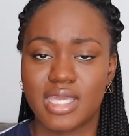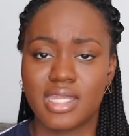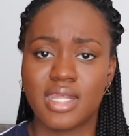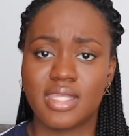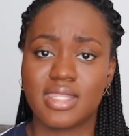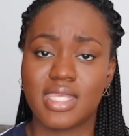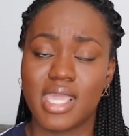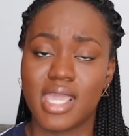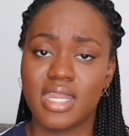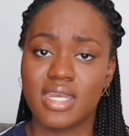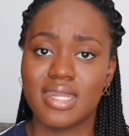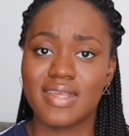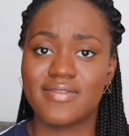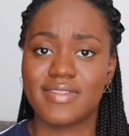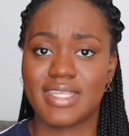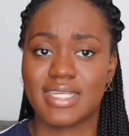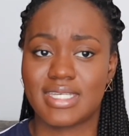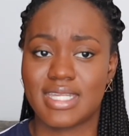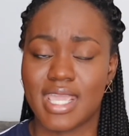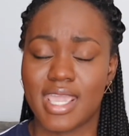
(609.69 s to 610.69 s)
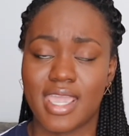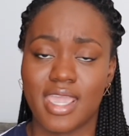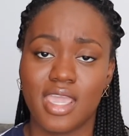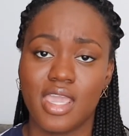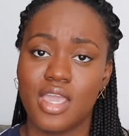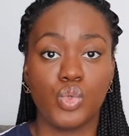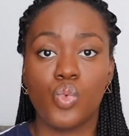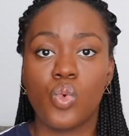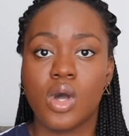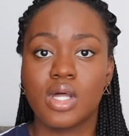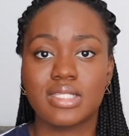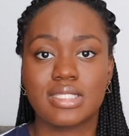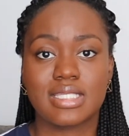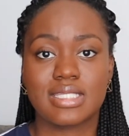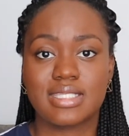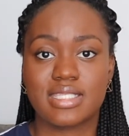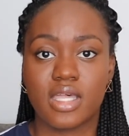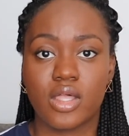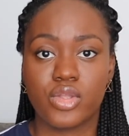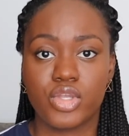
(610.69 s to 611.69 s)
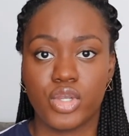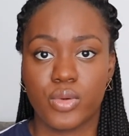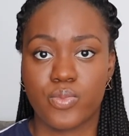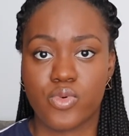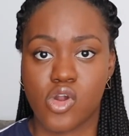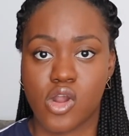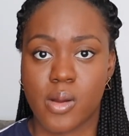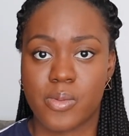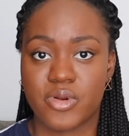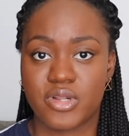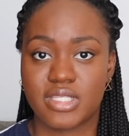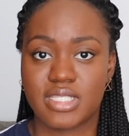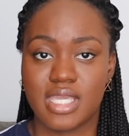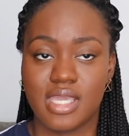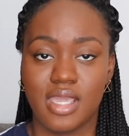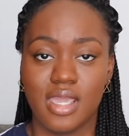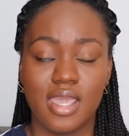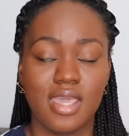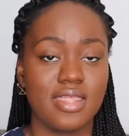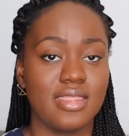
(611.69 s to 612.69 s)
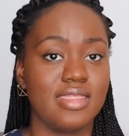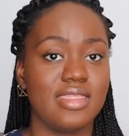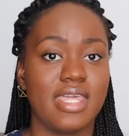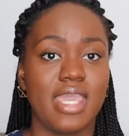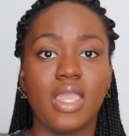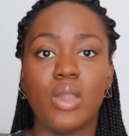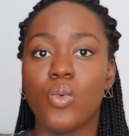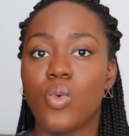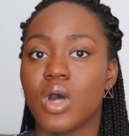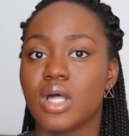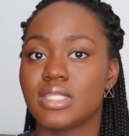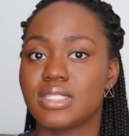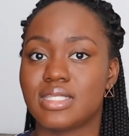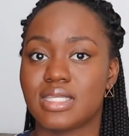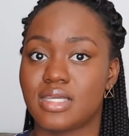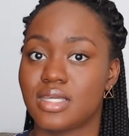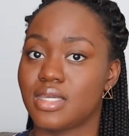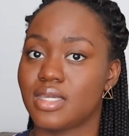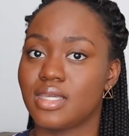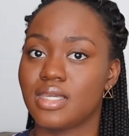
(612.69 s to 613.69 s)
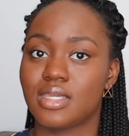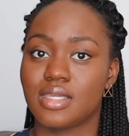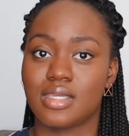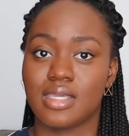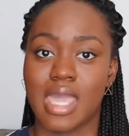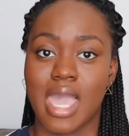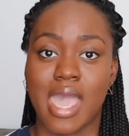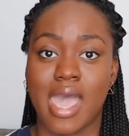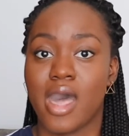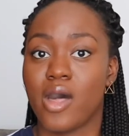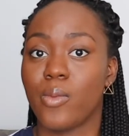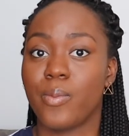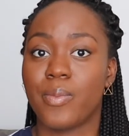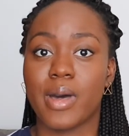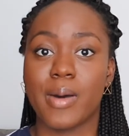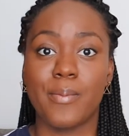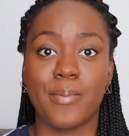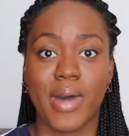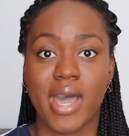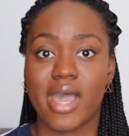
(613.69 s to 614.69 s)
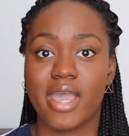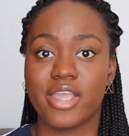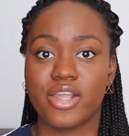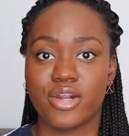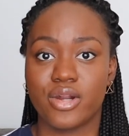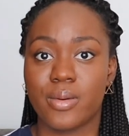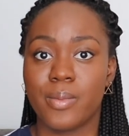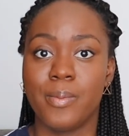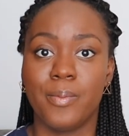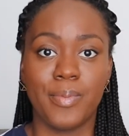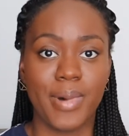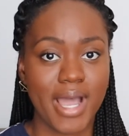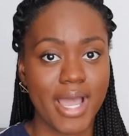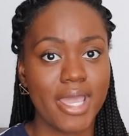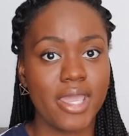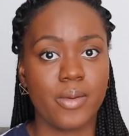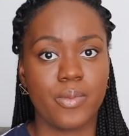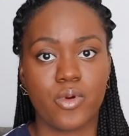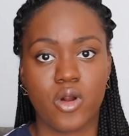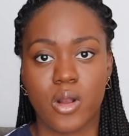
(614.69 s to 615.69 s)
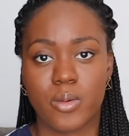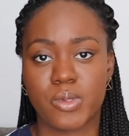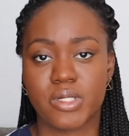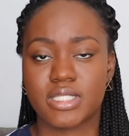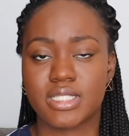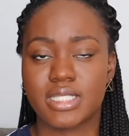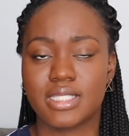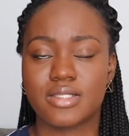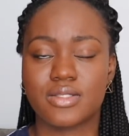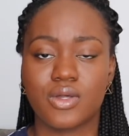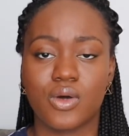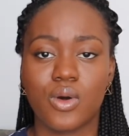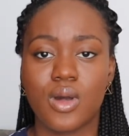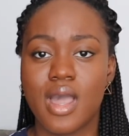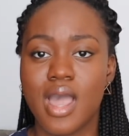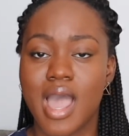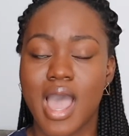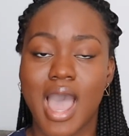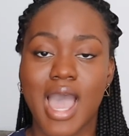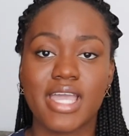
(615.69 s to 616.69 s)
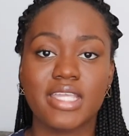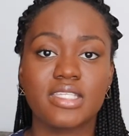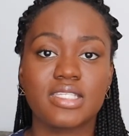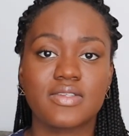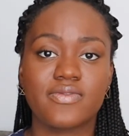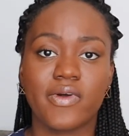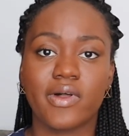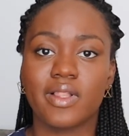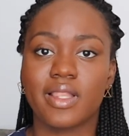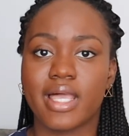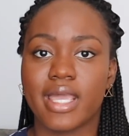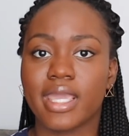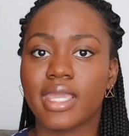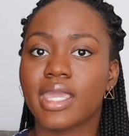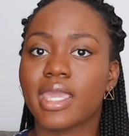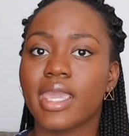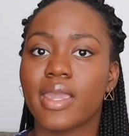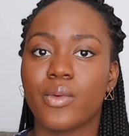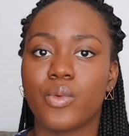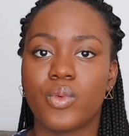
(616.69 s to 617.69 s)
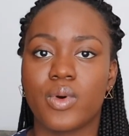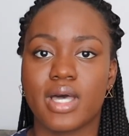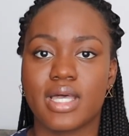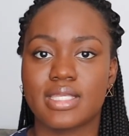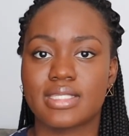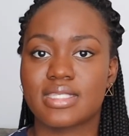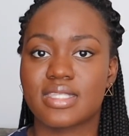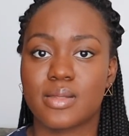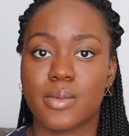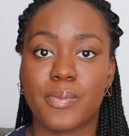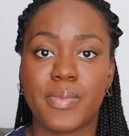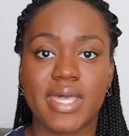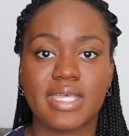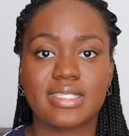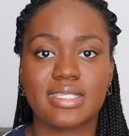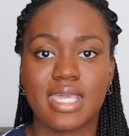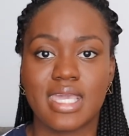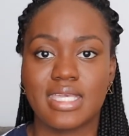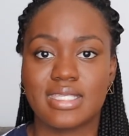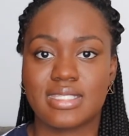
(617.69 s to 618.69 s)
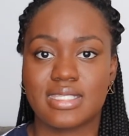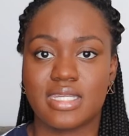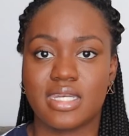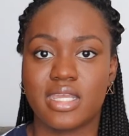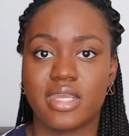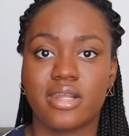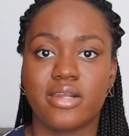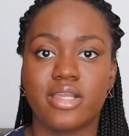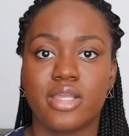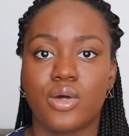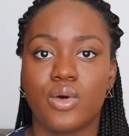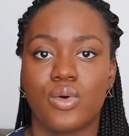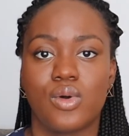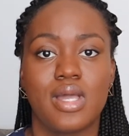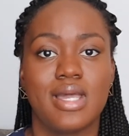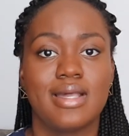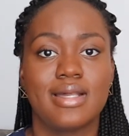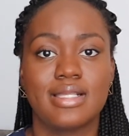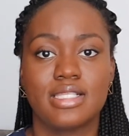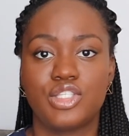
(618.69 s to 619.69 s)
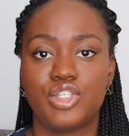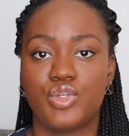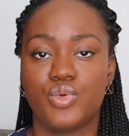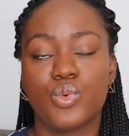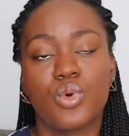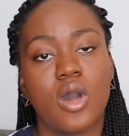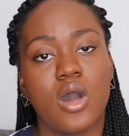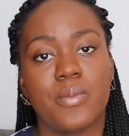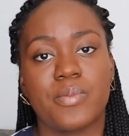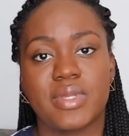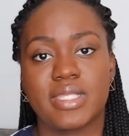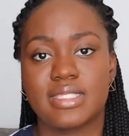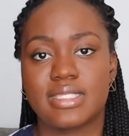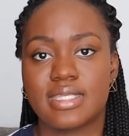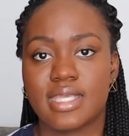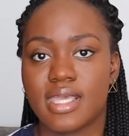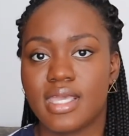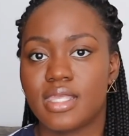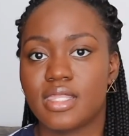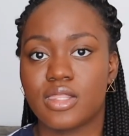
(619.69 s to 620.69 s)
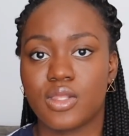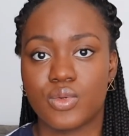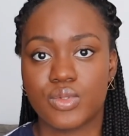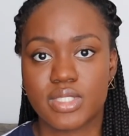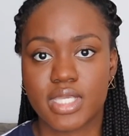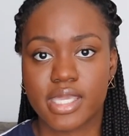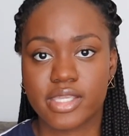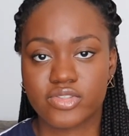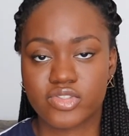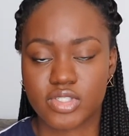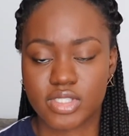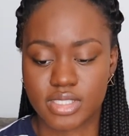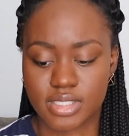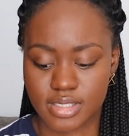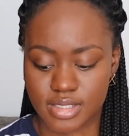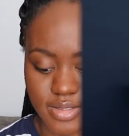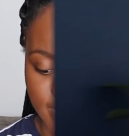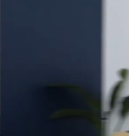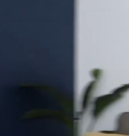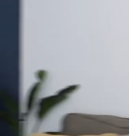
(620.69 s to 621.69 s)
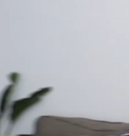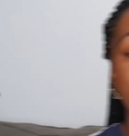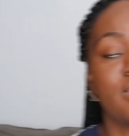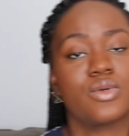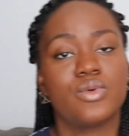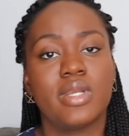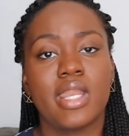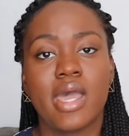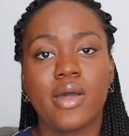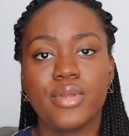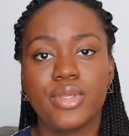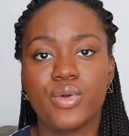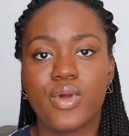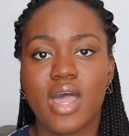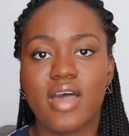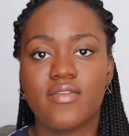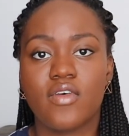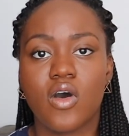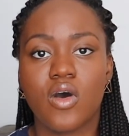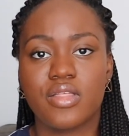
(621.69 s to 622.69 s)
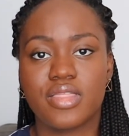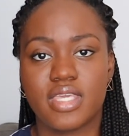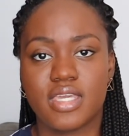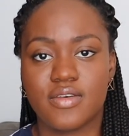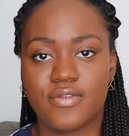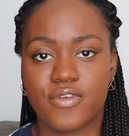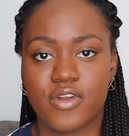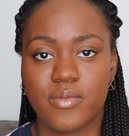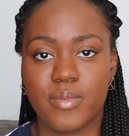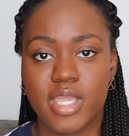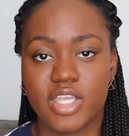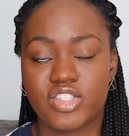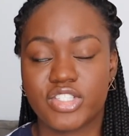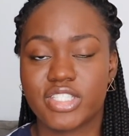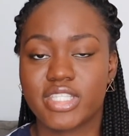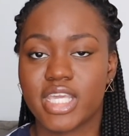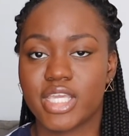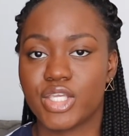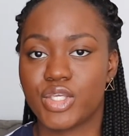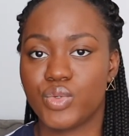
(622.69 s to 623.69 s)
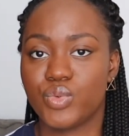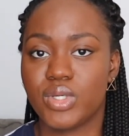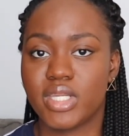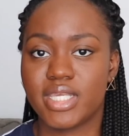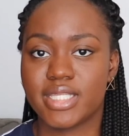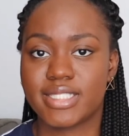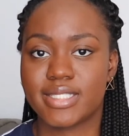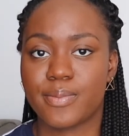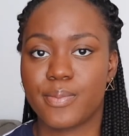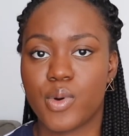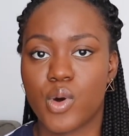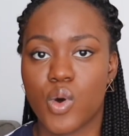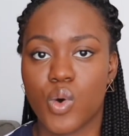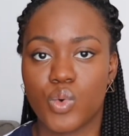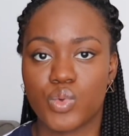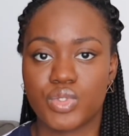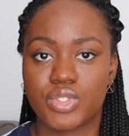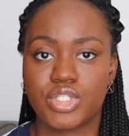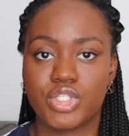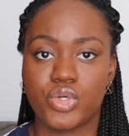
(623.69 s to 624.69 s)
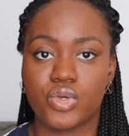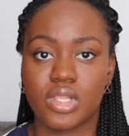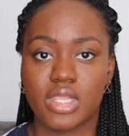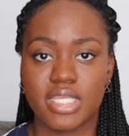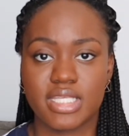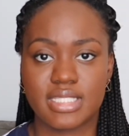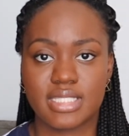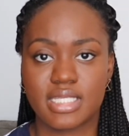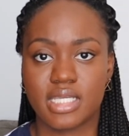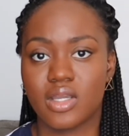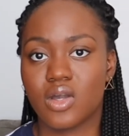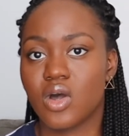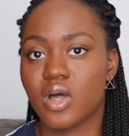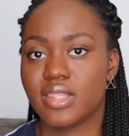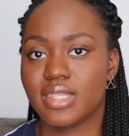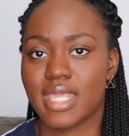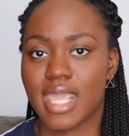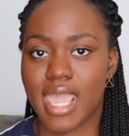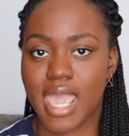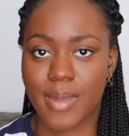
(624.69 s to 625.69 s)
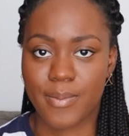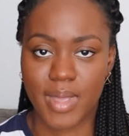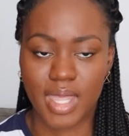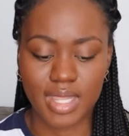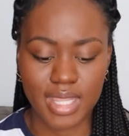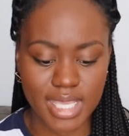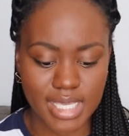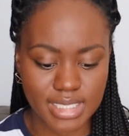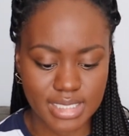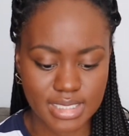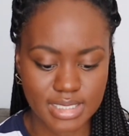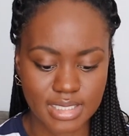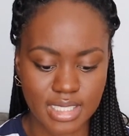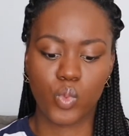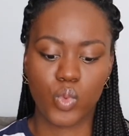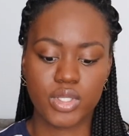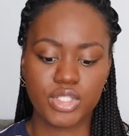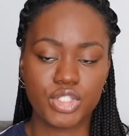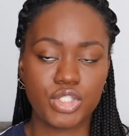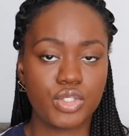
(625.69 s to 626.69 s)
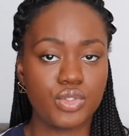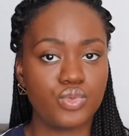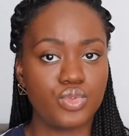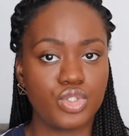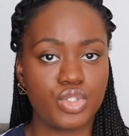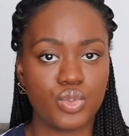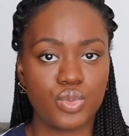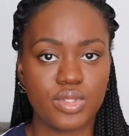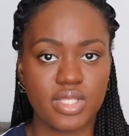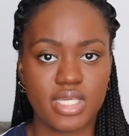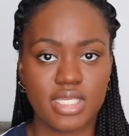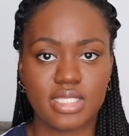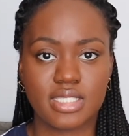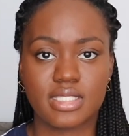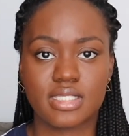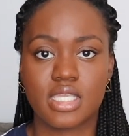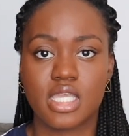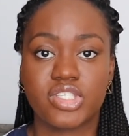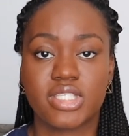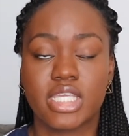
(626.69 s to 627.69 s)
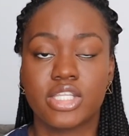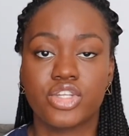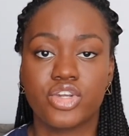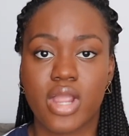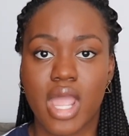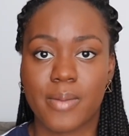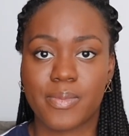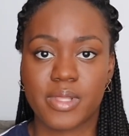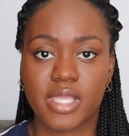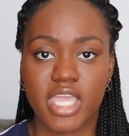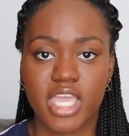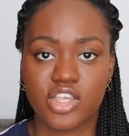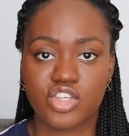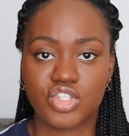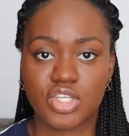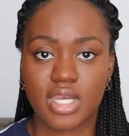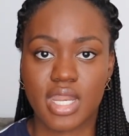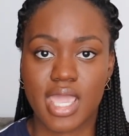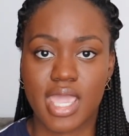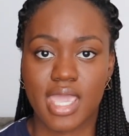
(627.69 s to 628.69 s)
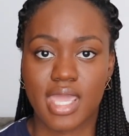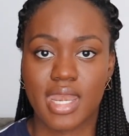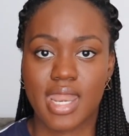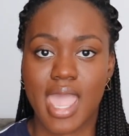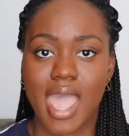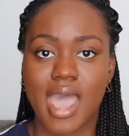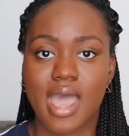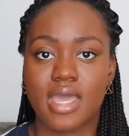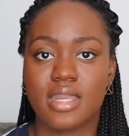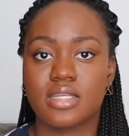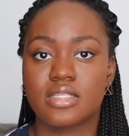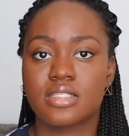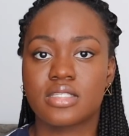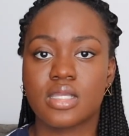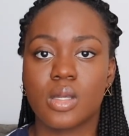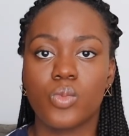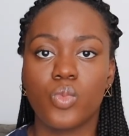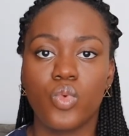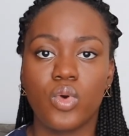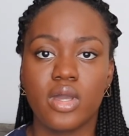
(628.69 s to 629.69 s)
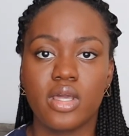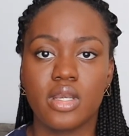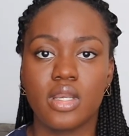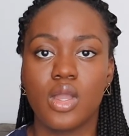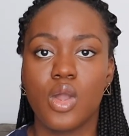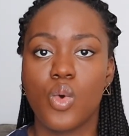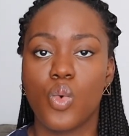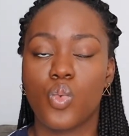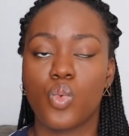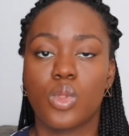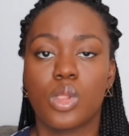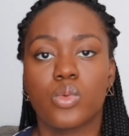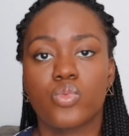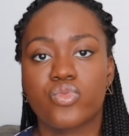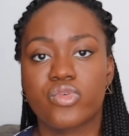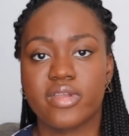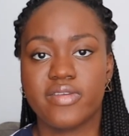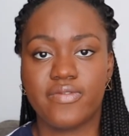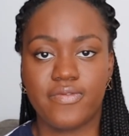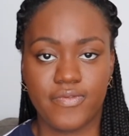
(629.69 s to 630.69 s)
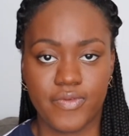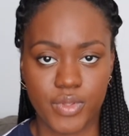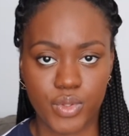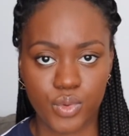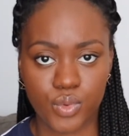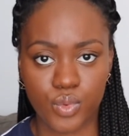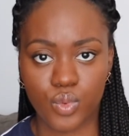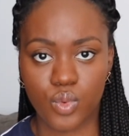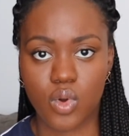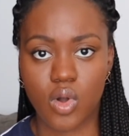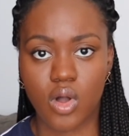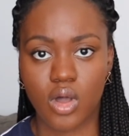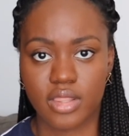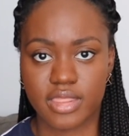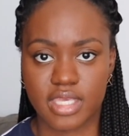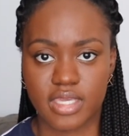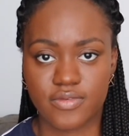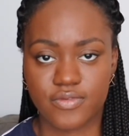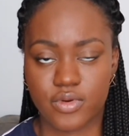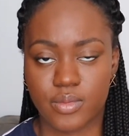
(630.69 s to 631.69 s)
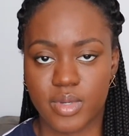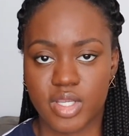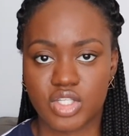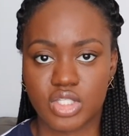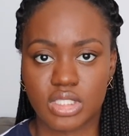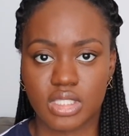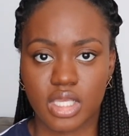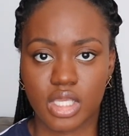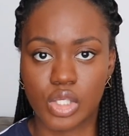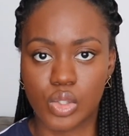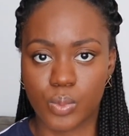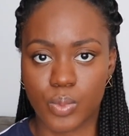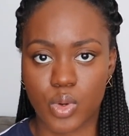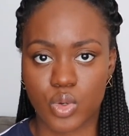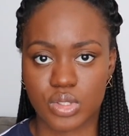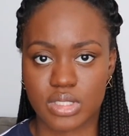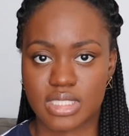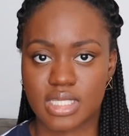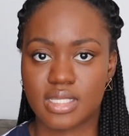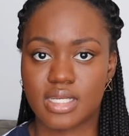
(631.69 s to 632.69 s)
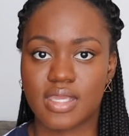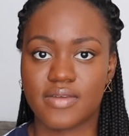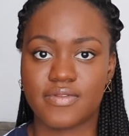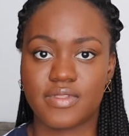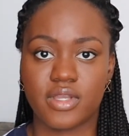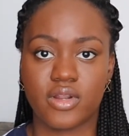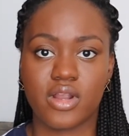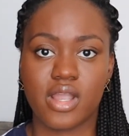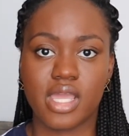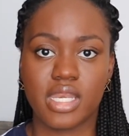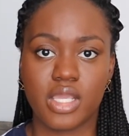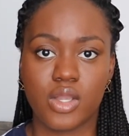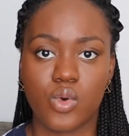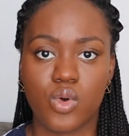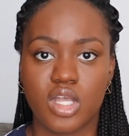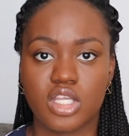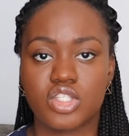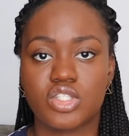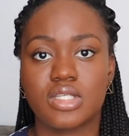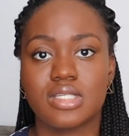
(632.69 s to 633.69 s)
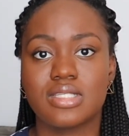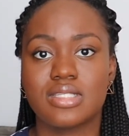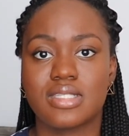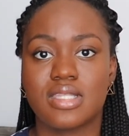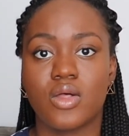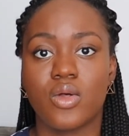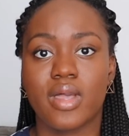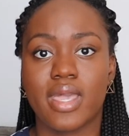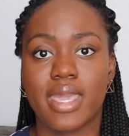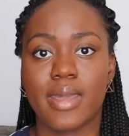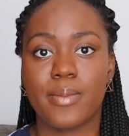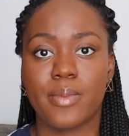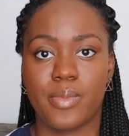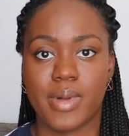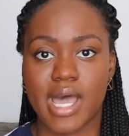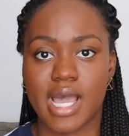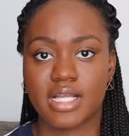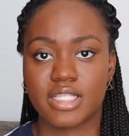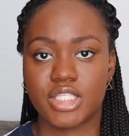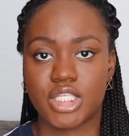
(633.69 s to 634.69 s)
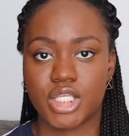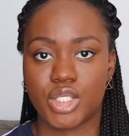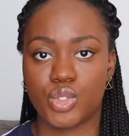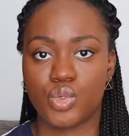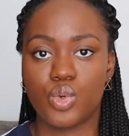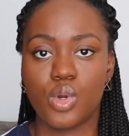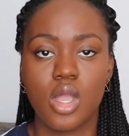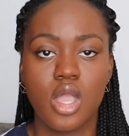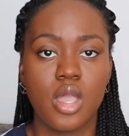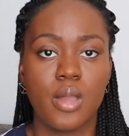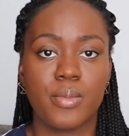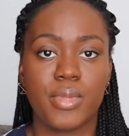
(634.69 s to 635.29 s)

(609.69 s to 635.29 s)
And at the end of the day, you want to sell your property. They want to help a buyer buy a property. So I just felt like it was the best case scenario to compensate those agents. Okay, so now you have all the information that you need to post your listing on the MLS. Once you do this, send your application in and someone will review all the information that you posted. If there are any questions, they'll get back to you.